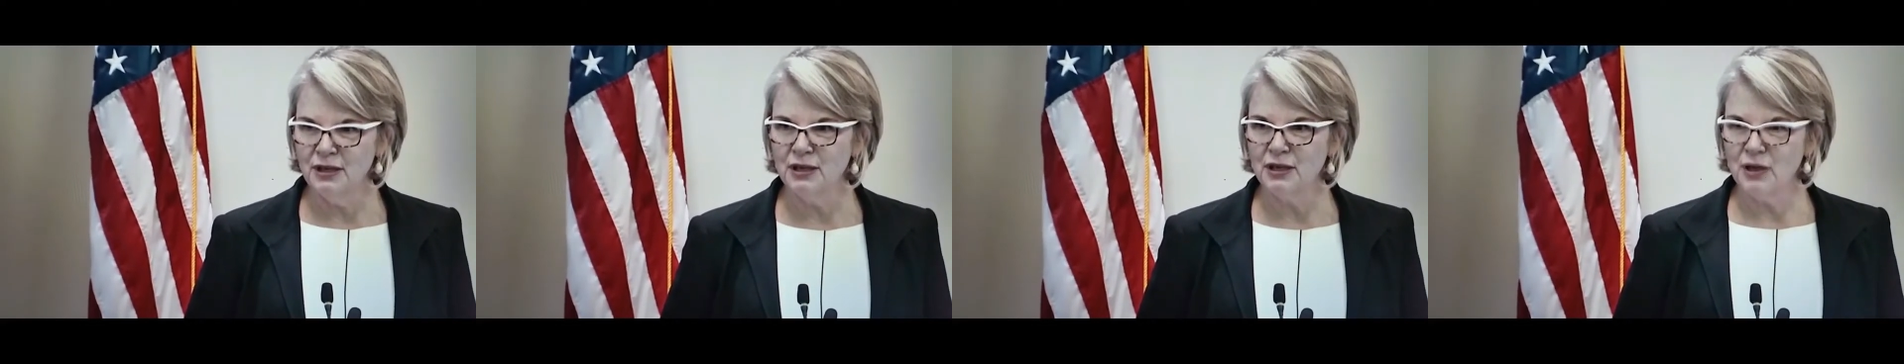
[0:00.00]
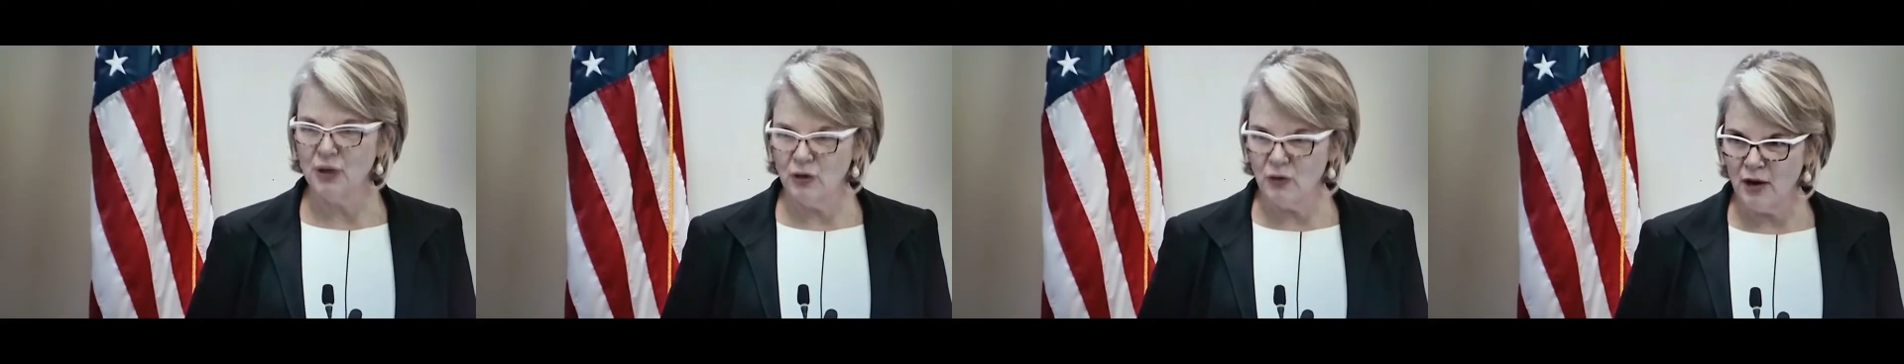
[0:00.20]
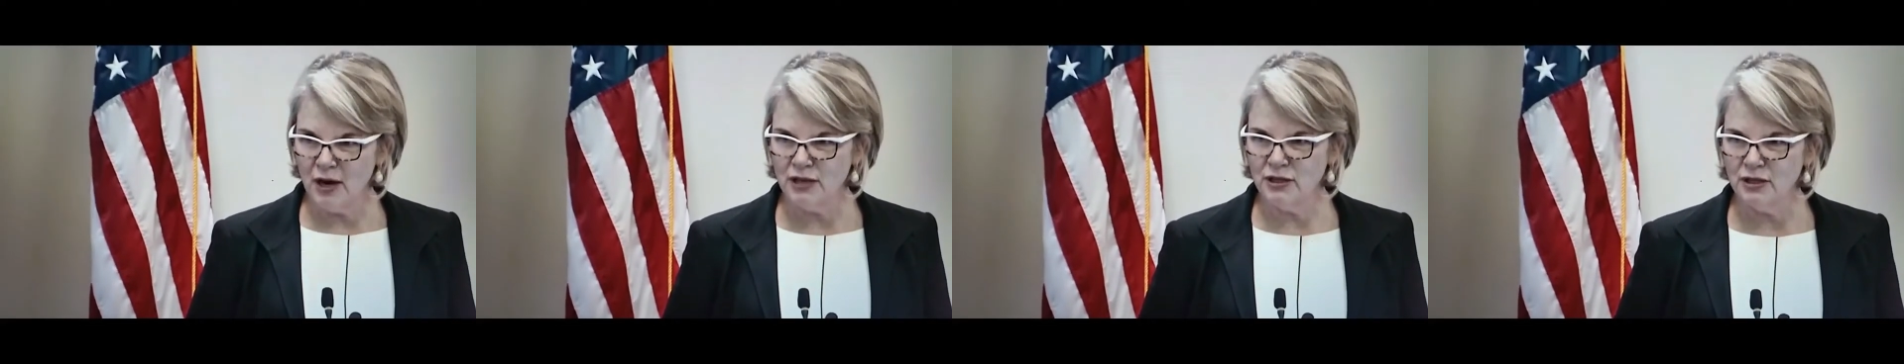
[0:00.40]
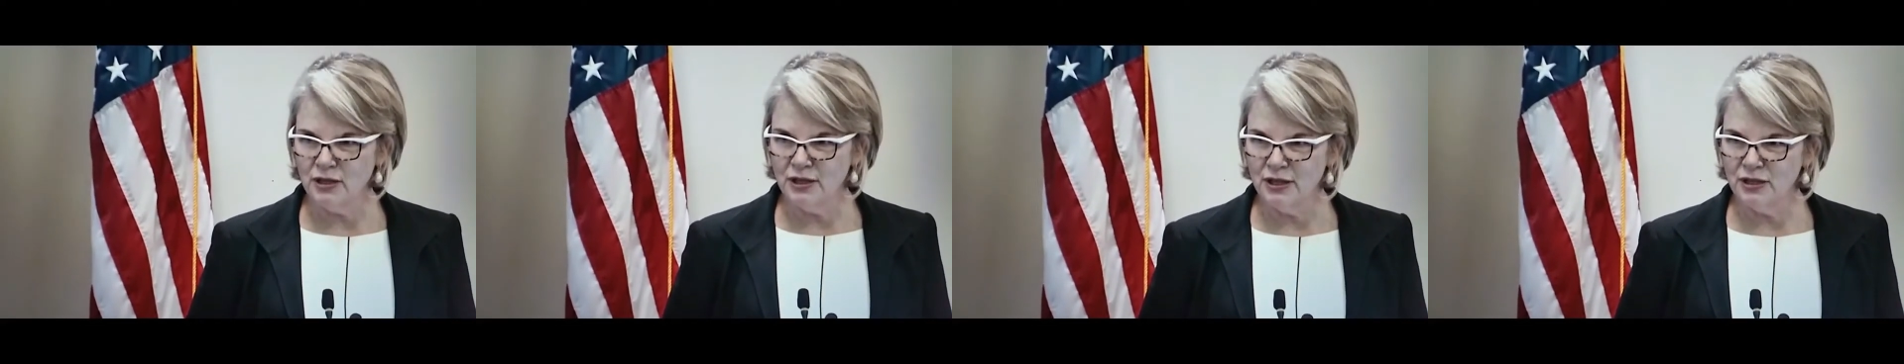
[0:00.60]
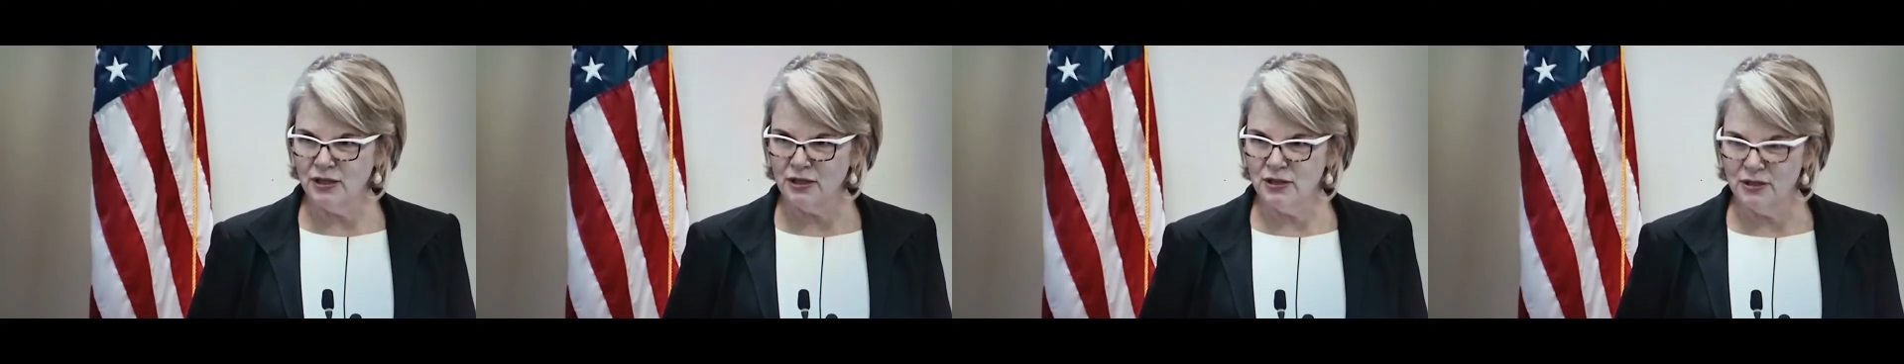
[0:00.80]

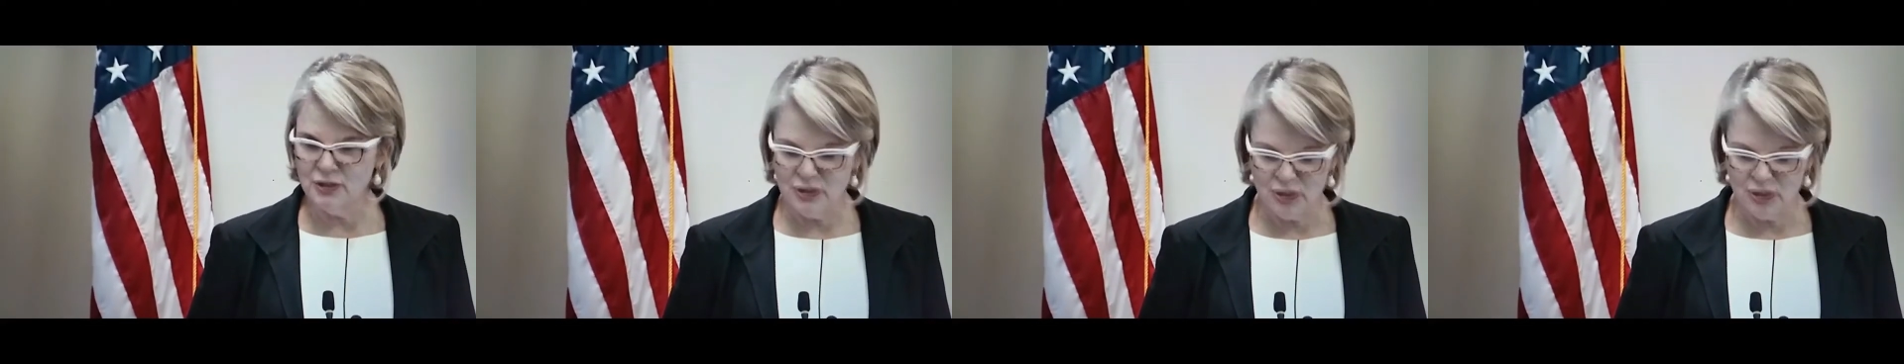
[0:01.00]
Congratulations,